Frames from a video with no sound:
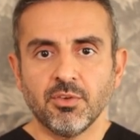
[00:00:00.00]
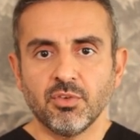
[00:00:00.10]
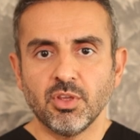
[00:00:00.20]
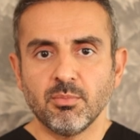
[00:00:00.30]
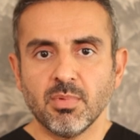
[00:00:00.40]

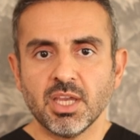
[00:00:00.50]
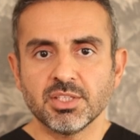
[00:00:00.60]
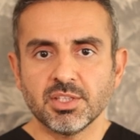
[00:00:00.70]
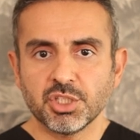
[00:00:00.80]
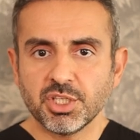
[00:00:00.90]
If you
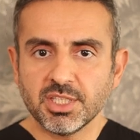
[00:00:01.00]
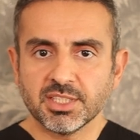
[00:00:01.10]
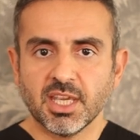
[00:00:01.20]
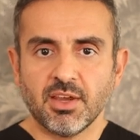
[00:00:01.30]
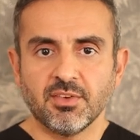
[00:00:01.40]
imagine the
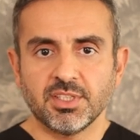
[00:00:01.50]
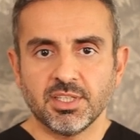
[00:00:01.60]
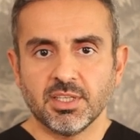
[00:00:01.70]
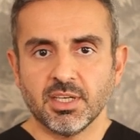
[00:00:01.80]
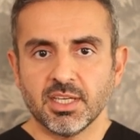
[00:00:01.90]
chest
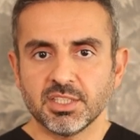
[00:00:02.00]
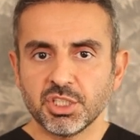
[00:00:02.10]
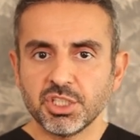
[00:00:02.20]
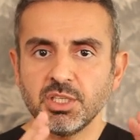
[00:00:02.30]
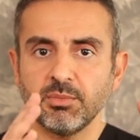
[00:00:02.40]
cavity as a
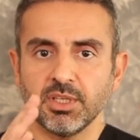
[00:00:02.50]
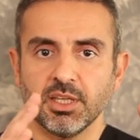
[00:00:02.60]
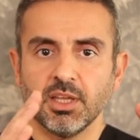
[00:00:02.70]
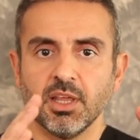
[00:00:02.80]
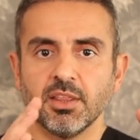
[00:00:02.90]

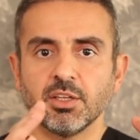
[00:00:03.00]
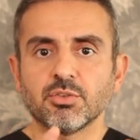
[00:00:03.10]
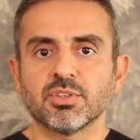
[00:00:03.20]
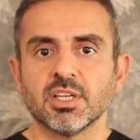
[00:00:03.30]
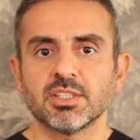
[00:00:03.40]
chimney, the
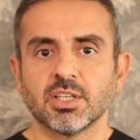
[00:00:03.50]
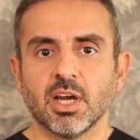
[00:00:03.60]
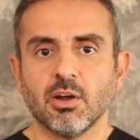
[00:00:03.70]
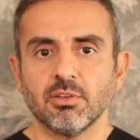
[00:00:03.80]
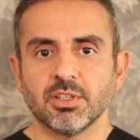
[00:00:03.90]
thoracic
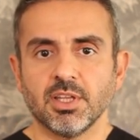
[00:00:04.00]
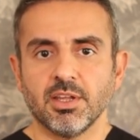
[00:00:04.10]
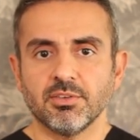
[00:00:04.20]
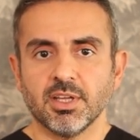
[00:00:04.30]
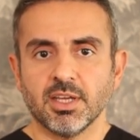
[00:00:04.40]
outlet
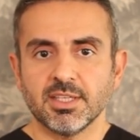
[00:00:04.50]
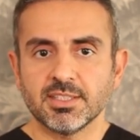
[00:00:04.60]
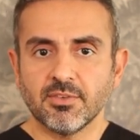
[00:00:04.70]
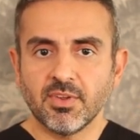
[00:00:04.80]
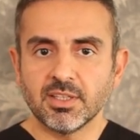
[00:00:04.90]
area
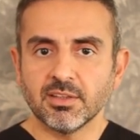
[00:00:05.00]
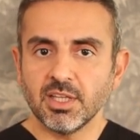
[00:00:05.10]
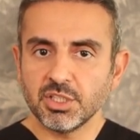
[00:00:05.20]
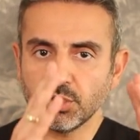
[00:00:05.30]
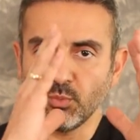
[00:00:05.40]
is a
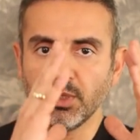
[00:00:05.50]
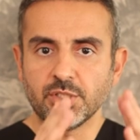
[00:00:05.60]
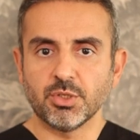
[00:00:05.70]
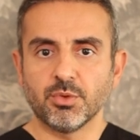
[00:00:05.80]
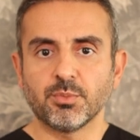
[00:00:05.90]
ventilation
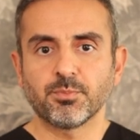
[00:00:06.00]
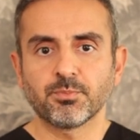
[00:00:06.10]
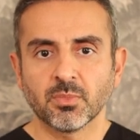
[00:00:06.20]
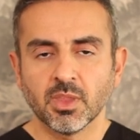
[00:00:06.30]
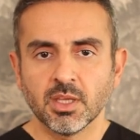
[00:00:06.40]
window.
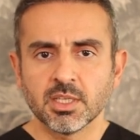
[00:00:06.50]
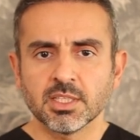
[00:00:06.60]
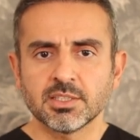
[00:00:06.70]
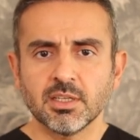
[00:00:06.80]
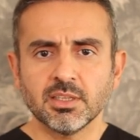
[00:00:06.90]

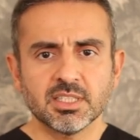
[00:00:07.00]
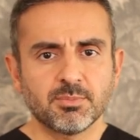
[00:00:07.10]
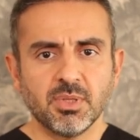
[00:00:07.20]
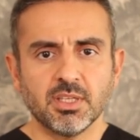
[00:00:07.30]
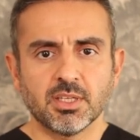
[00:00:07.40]
Strictly
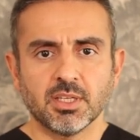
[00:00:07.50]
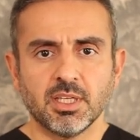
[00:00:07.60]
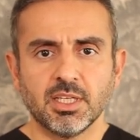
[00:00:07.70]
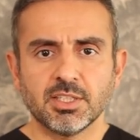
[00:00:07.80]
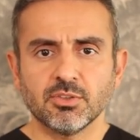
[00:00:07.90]
speaking,
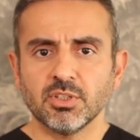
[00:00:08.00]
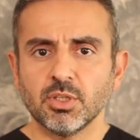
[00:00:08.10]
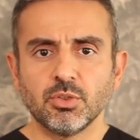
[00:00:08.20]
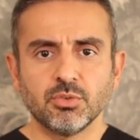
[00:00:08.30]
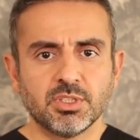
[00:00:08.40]
it's not
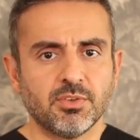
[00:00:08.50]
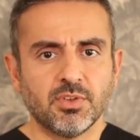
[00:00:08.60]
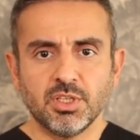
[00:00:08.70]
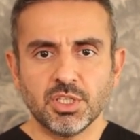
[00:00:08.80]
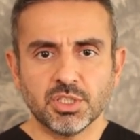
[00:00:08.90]
a good
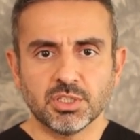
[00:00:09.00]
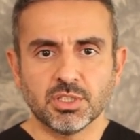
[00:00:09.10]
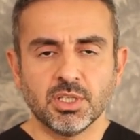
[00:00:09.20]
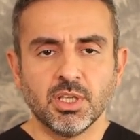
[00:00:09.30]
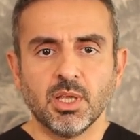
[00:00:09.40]

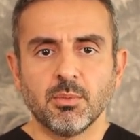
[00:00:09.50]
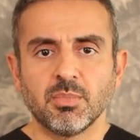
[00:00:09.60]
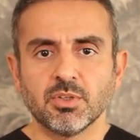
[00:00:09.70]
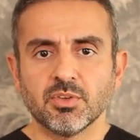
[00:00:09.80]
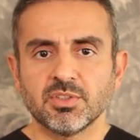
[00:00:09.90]
definition
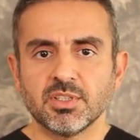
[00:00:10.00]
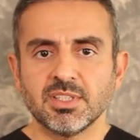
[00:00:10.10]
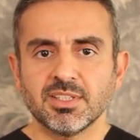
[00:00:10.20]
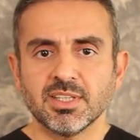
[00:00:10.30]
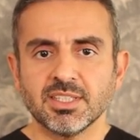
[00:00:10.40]
because there
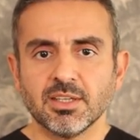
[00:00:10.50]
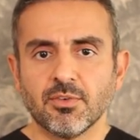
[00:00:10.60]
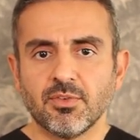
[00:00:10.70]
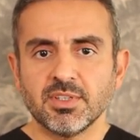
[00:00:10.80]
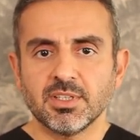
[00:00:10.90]
is nothing
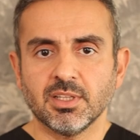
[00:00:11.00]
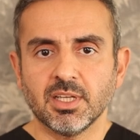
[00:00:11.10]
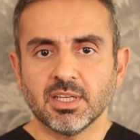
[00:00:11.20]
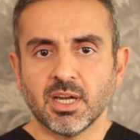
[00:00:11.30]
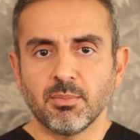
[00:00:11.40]

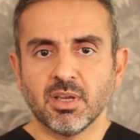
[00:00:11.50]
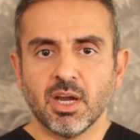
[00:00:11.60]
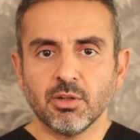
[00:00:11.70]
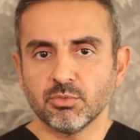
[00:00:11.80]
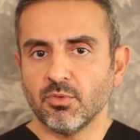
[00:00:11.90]
physically coming
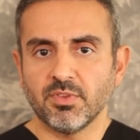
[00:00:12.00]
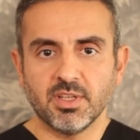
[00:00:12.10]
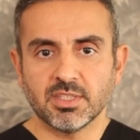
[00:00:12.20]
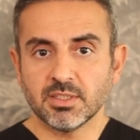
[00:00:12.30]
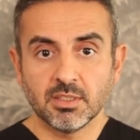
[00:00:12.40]
out of
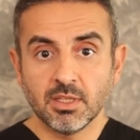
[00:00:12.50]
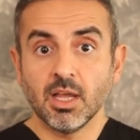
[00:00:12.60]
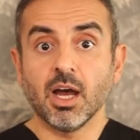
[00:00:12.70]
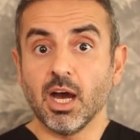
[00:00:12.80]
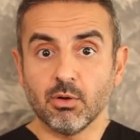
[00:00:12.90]
this
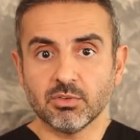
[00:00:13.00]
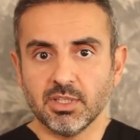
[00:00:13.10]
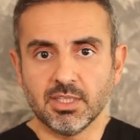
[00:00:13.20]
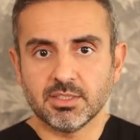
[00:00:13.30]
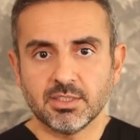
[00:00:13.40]

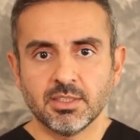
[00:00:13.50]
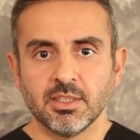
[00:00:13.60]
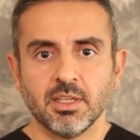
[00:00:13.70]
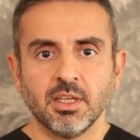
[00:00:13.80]
outlet.